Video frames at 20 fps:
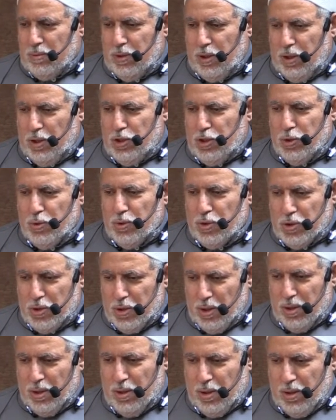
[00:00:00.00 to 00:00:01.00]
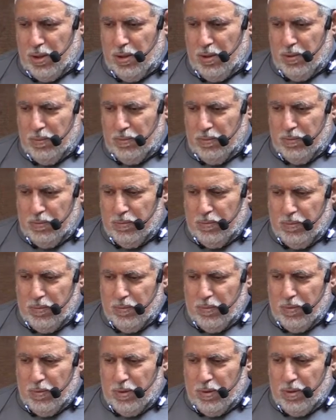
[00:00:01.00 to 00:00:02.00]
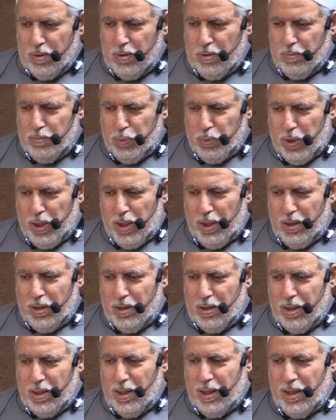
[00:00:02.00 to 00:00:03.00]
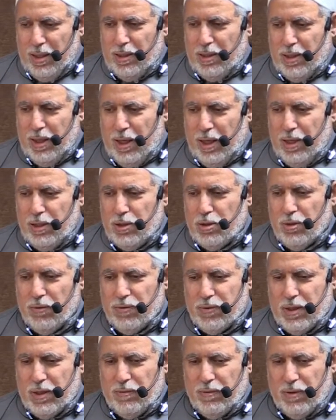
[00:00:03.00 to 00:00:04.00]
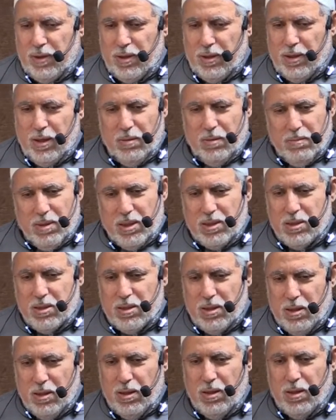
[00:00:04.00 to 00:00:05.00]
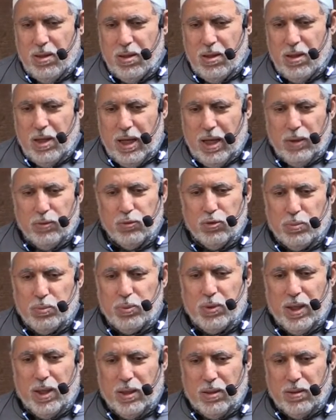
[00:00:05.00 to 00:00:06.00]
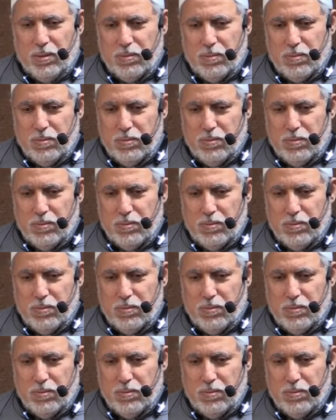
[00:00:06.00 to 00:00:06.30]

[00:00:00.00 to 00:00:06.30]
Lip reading: Teach your children prayer at the age of 7. They must learn how to pray.